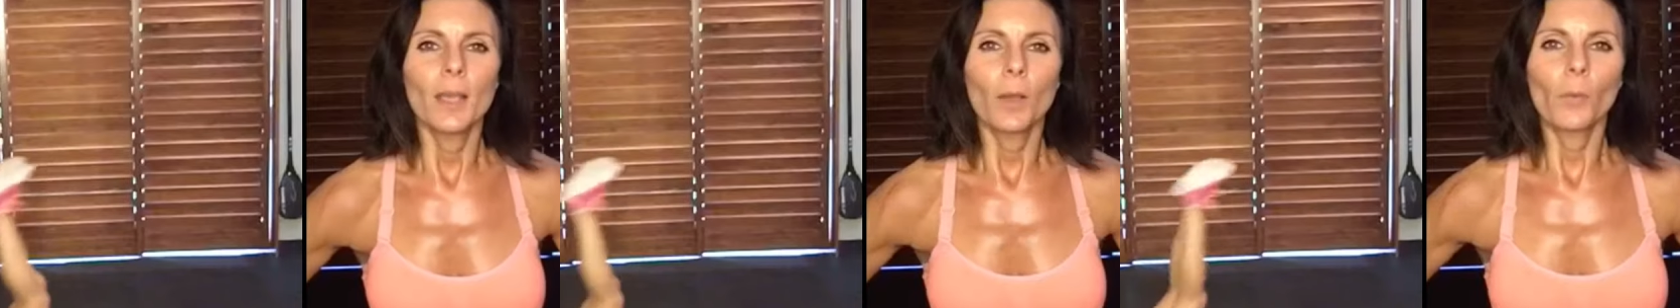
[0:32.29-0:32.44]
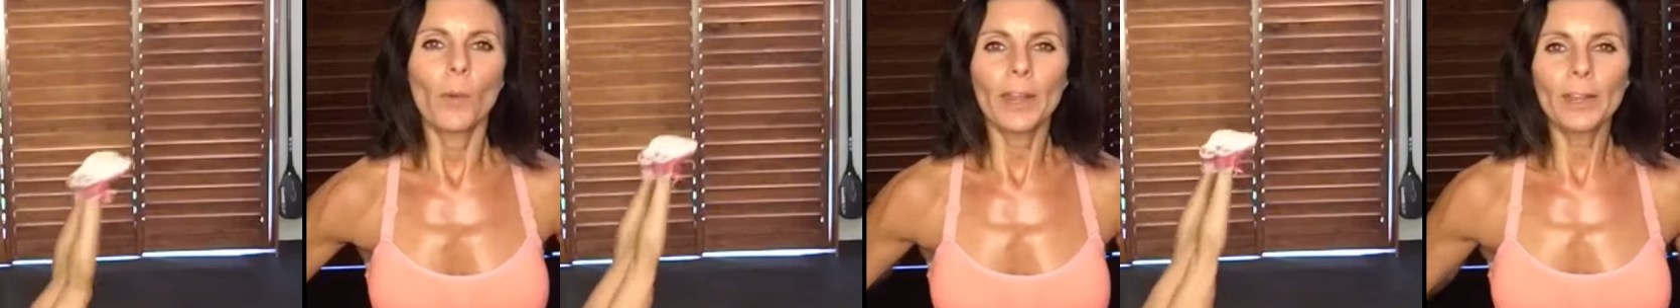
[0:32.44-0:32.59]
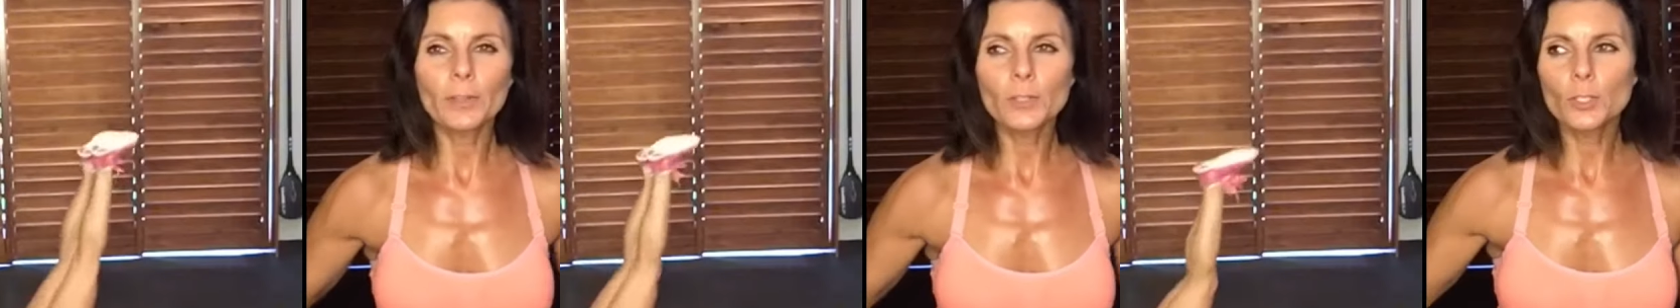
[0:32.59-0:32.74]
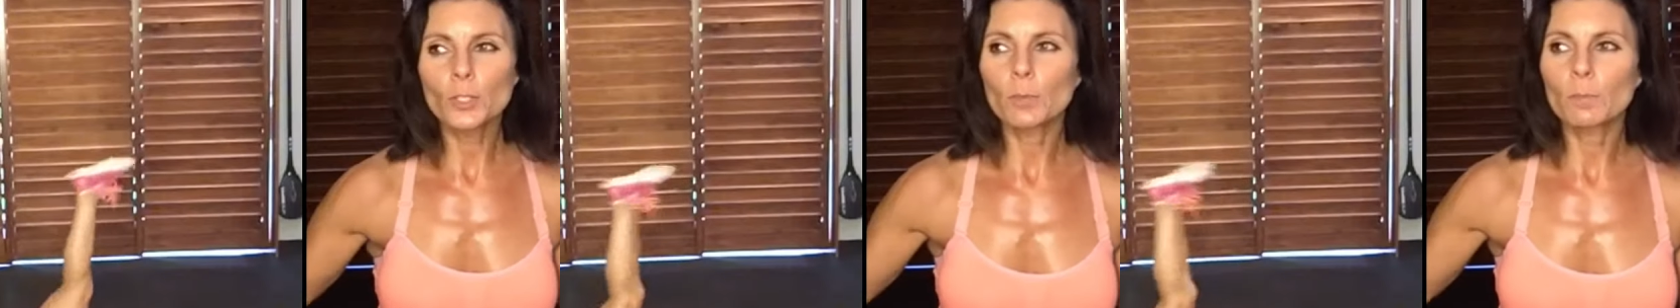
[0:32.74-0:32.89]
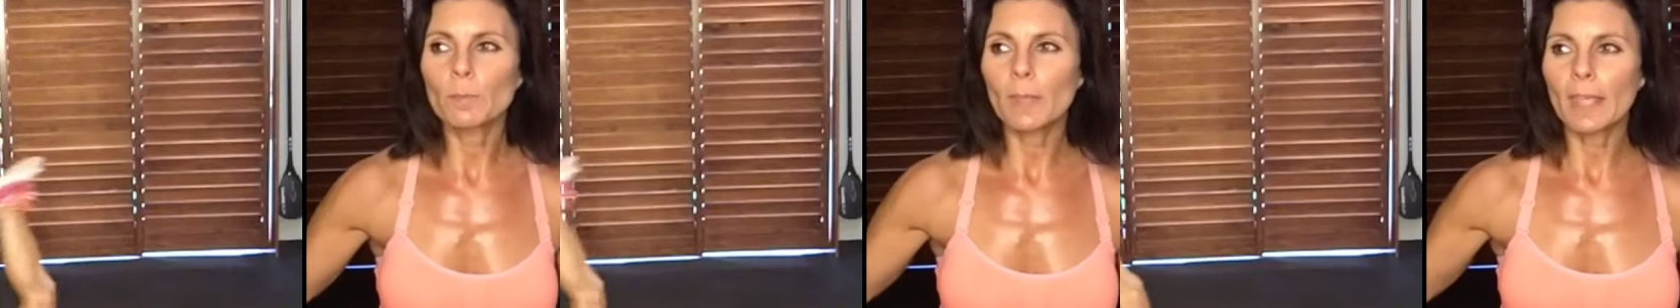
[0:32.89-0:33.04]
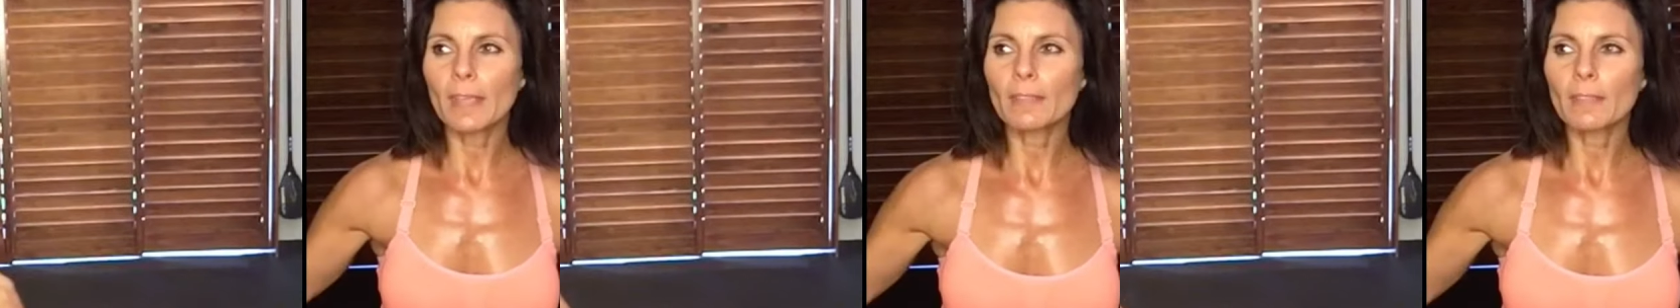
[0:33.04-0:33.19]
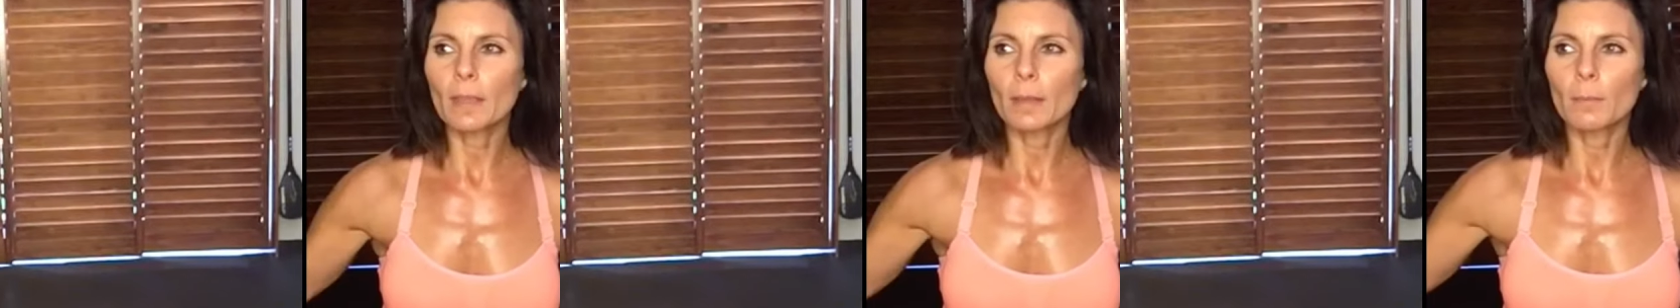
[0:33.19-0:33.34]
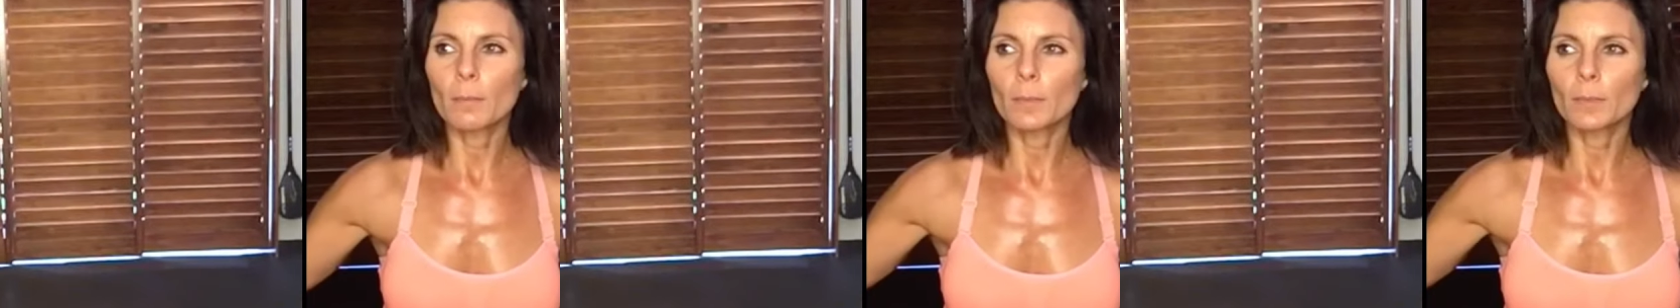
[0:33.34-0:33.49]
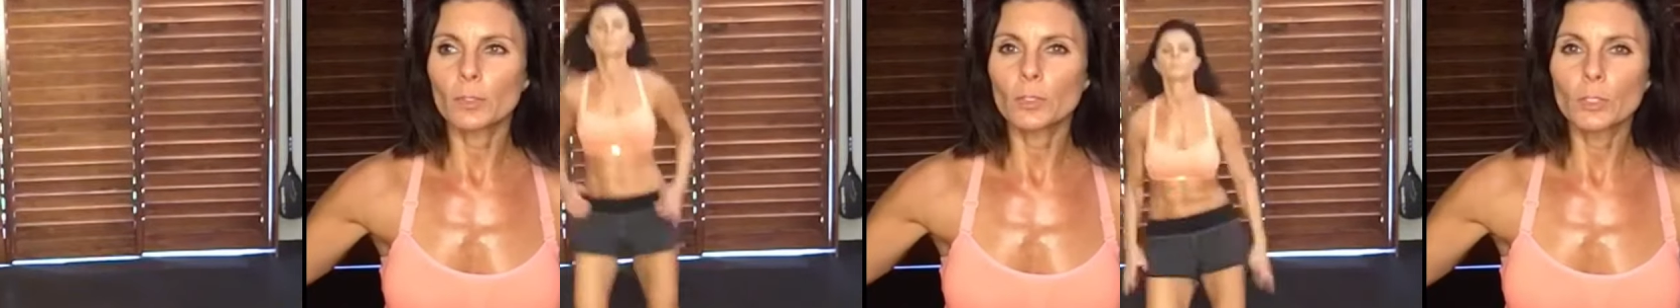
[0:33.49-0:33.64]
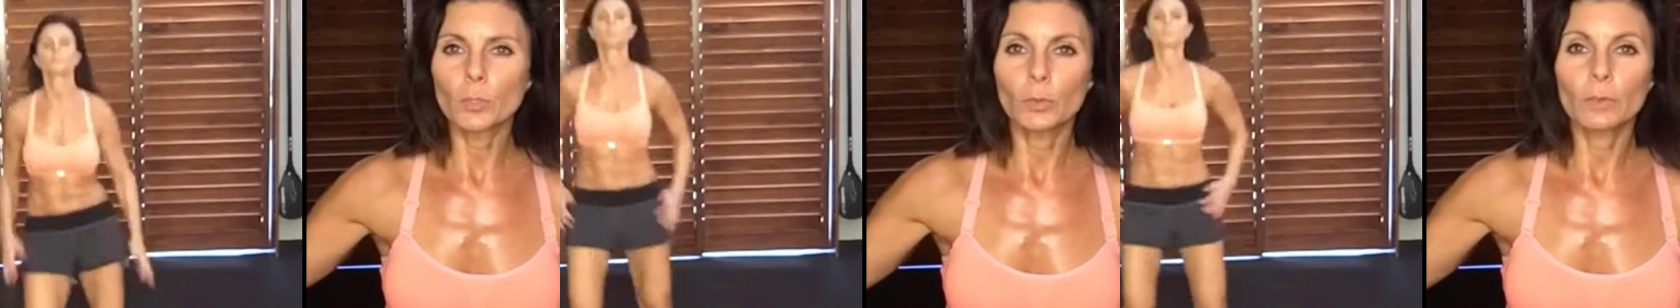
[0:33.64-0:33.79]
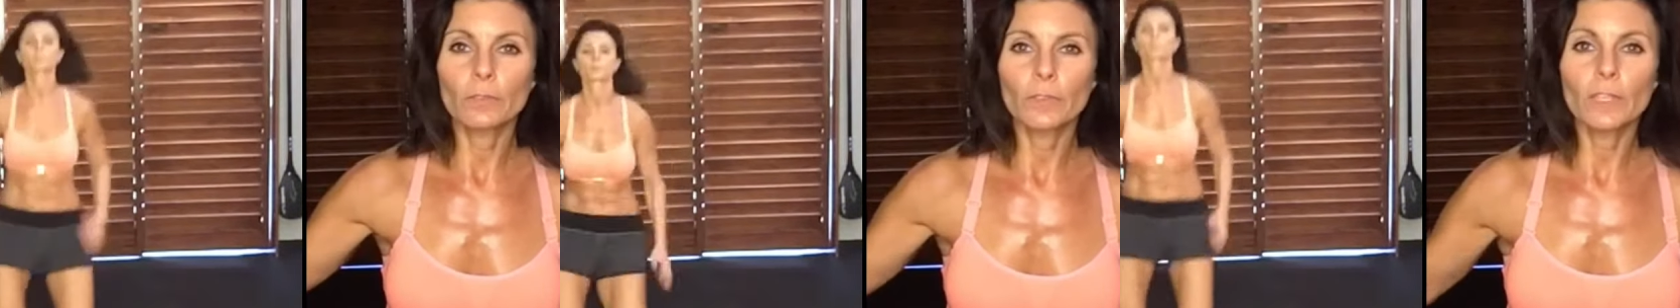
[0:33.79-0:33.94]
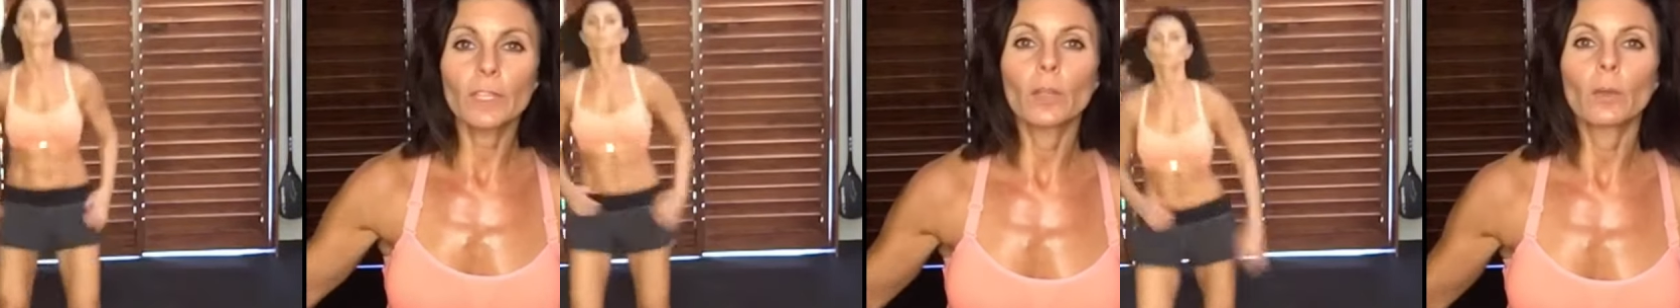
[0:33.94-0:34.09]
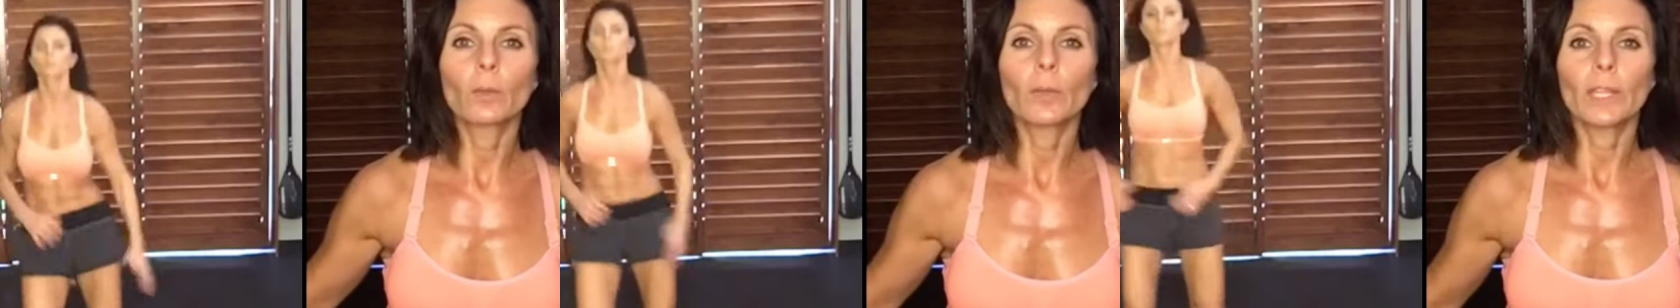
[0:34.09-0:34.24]
Why don't you make them do a
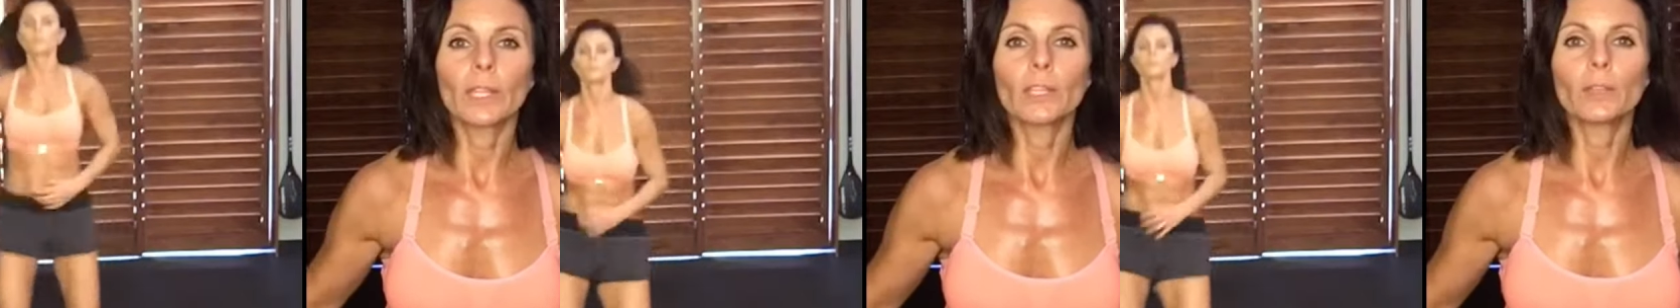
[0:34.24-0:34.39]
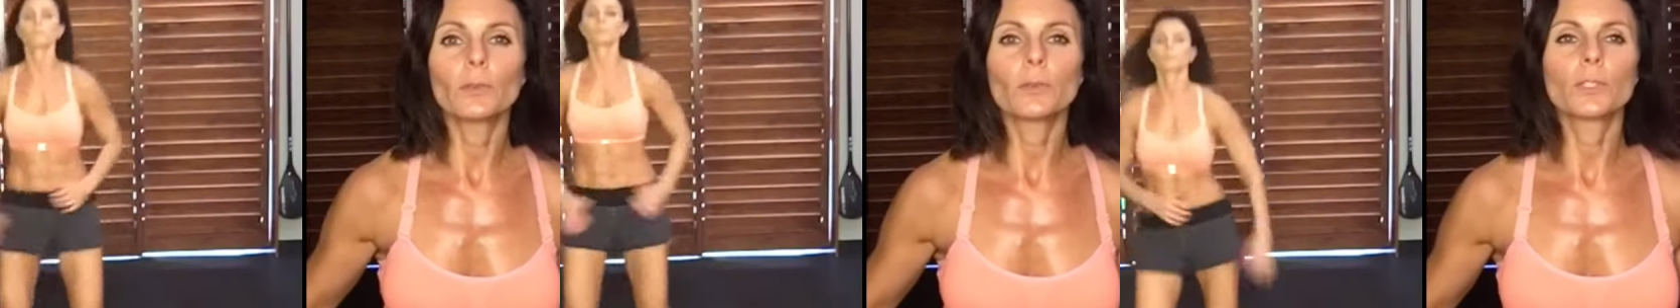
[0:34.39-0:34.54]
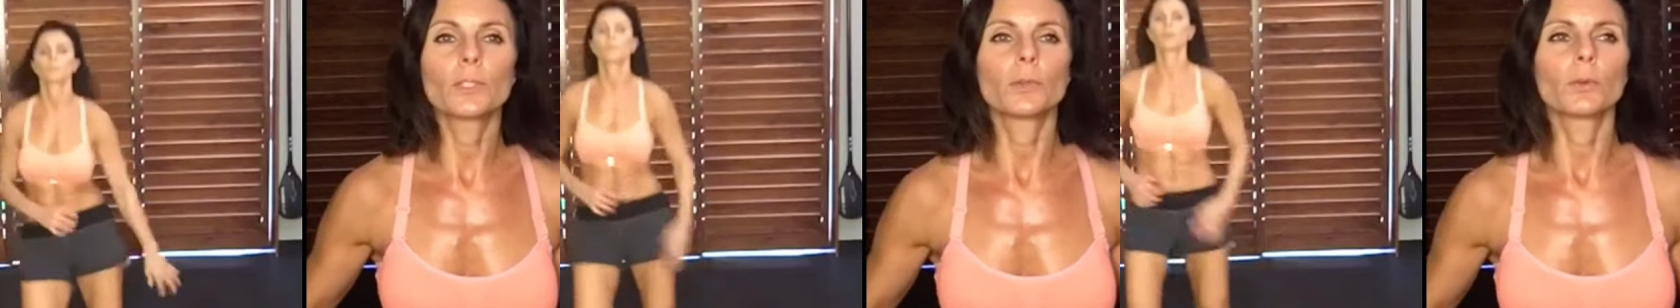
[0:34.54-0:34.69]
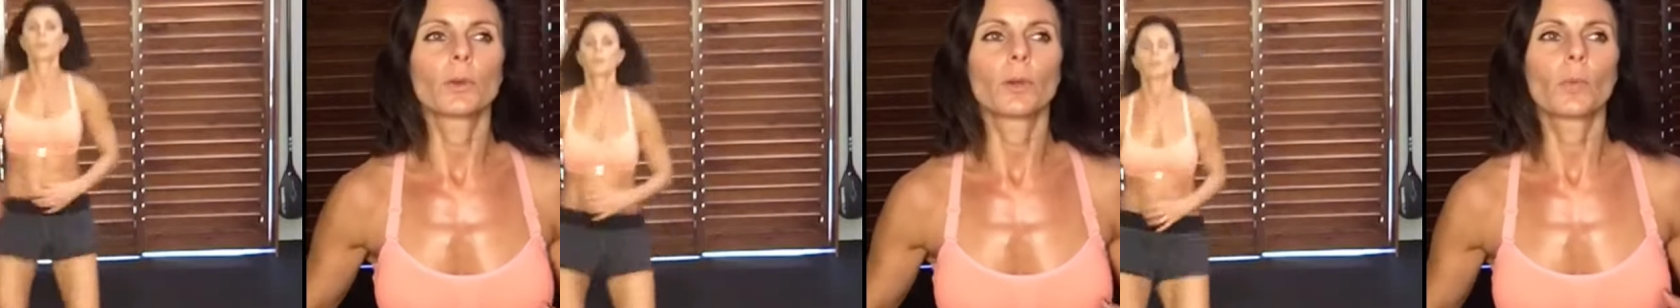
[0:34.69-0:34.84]
video like you do?